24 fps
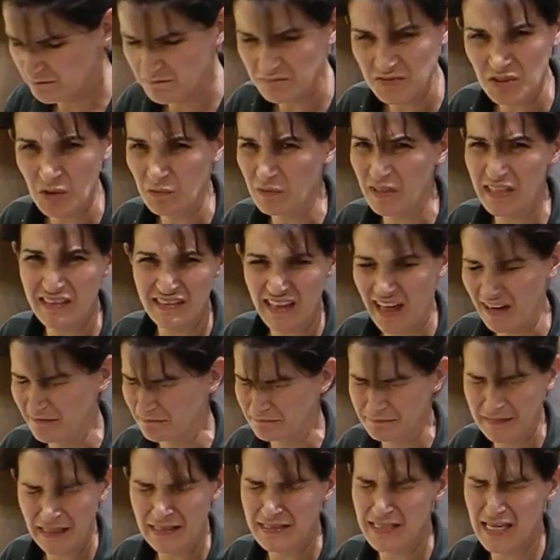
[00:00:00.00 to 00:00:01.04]
Don't like that.
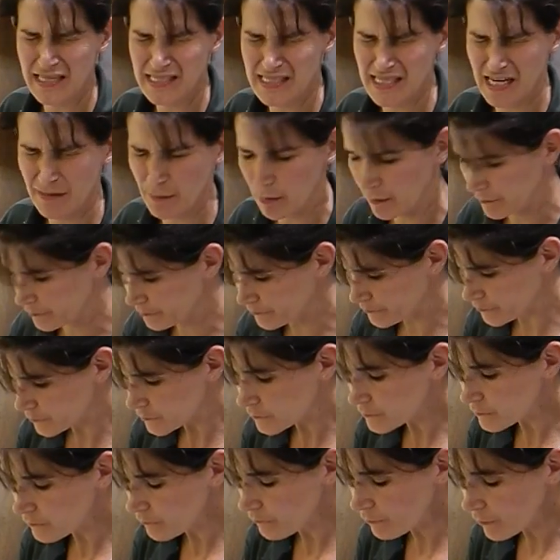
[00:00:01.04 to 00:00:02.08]
Tastes terrible.
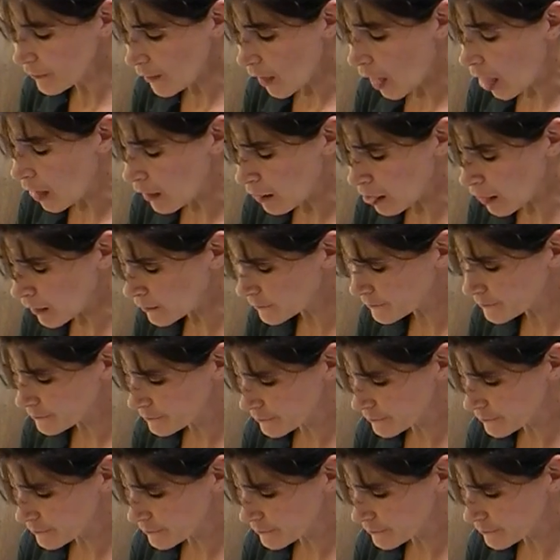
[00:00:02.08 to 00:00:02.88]
Oh.